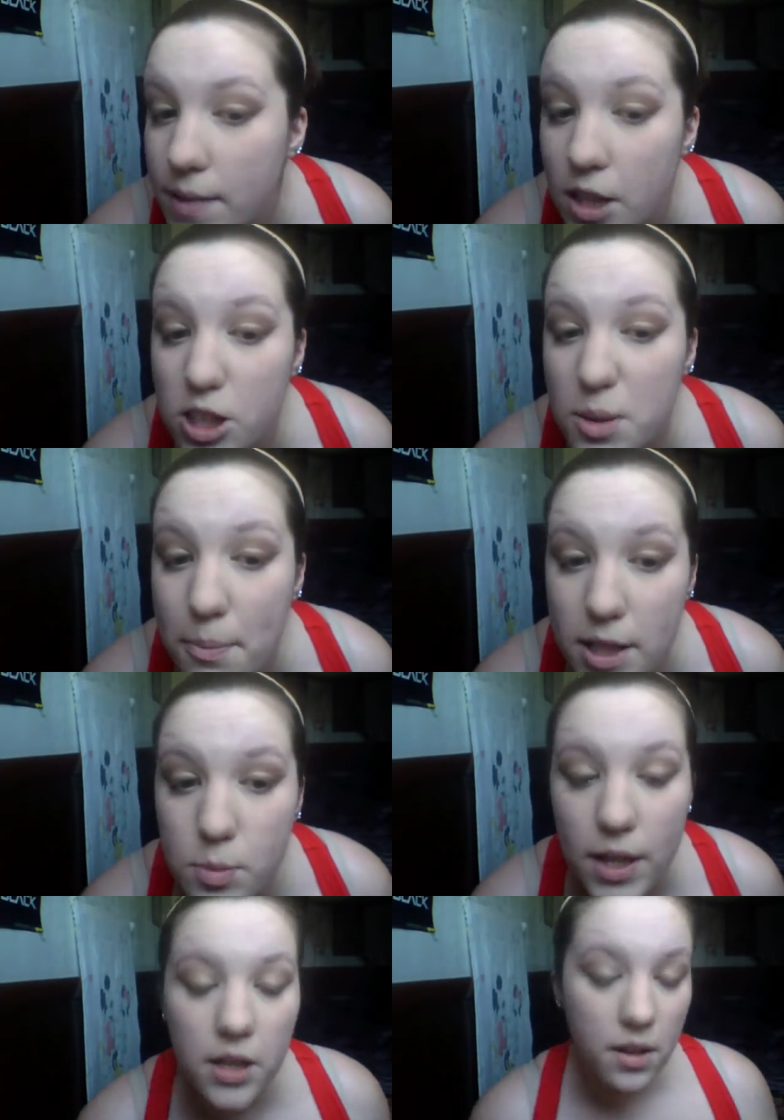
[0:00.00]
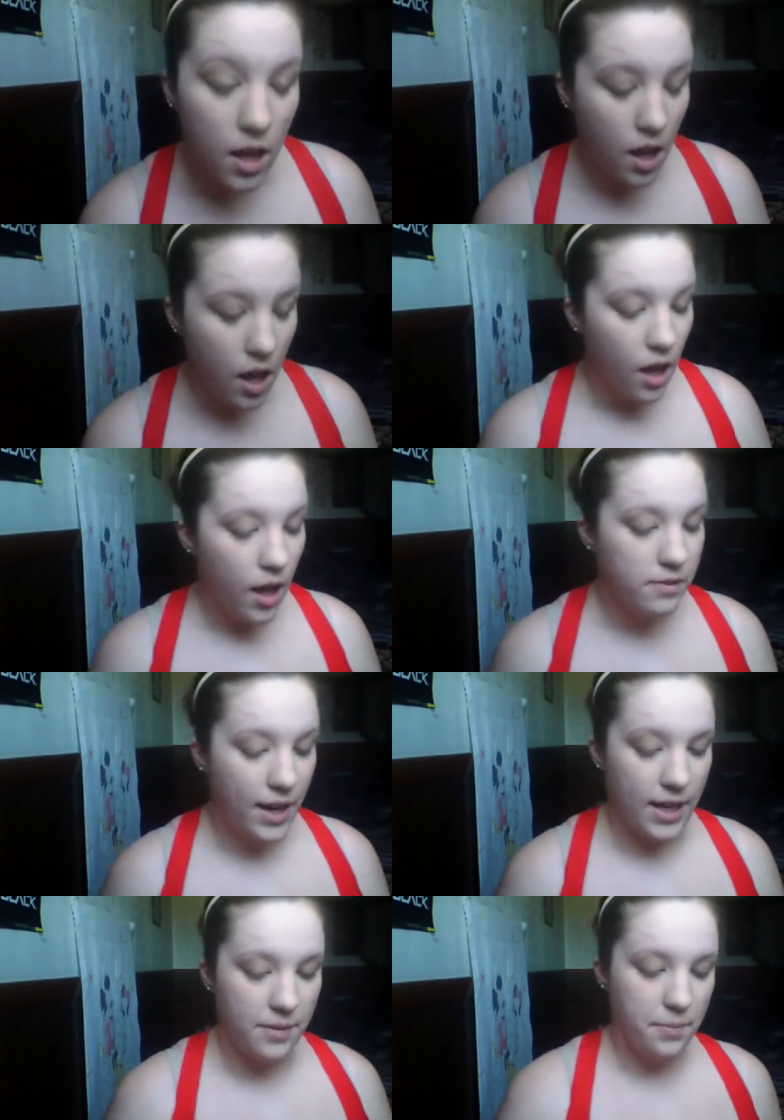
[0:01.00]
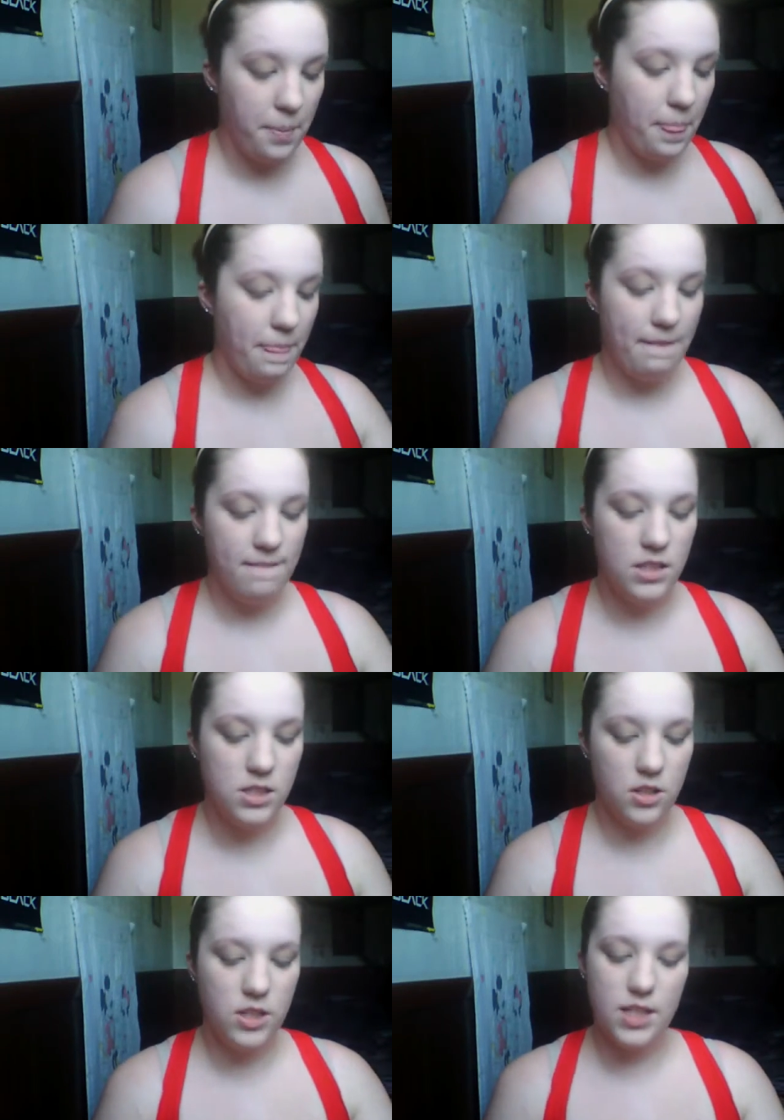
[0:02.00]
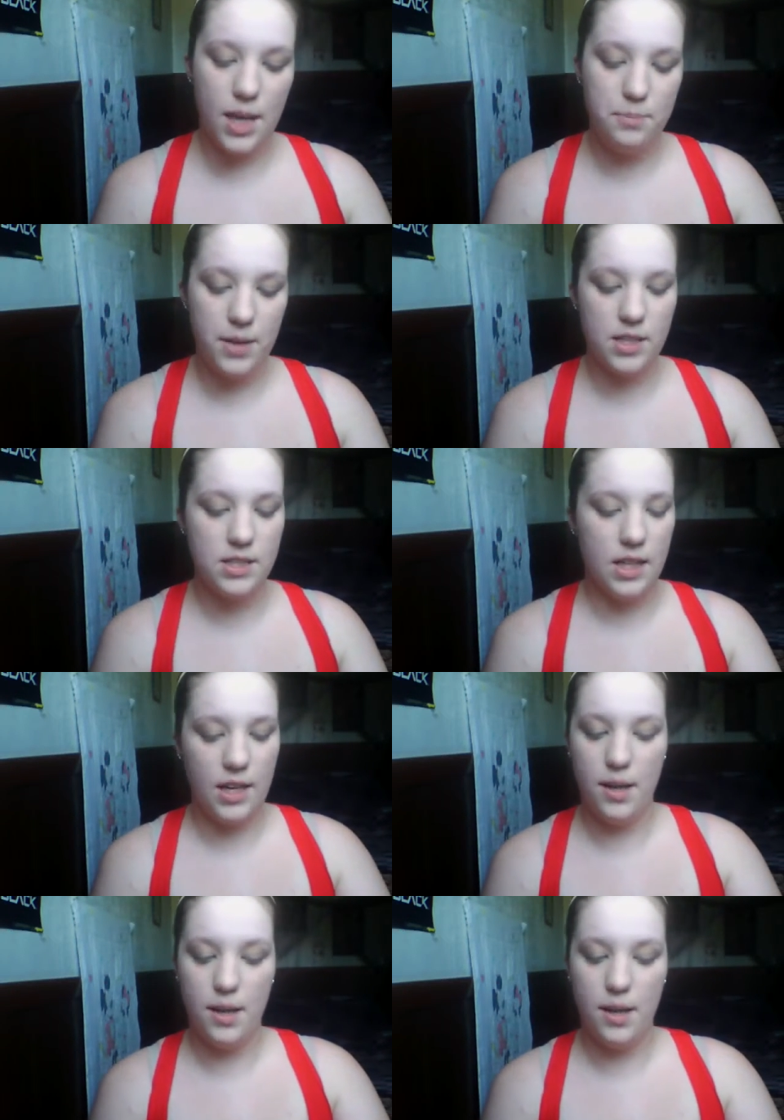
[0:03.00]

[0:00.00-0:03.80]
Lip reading: That looks much better. Alright, so the tape part is done.